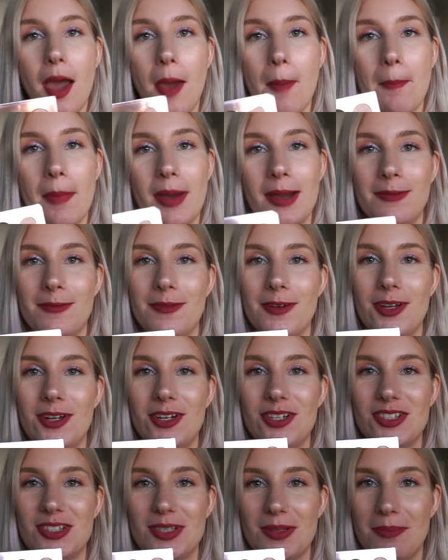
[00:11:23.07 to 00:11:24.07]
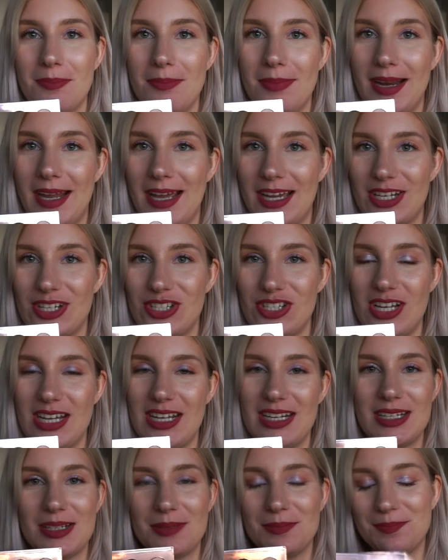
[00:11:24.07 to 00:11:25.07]
my first black
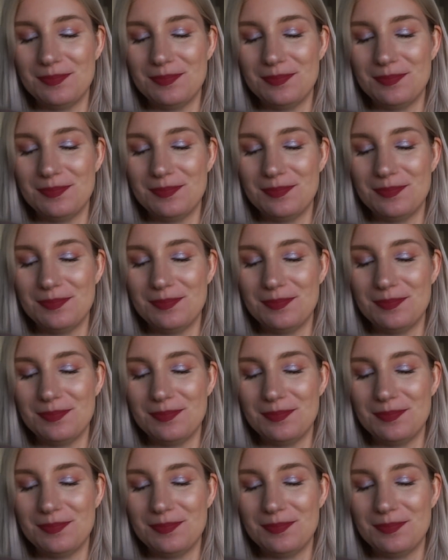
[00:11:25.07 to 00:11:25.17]
shade.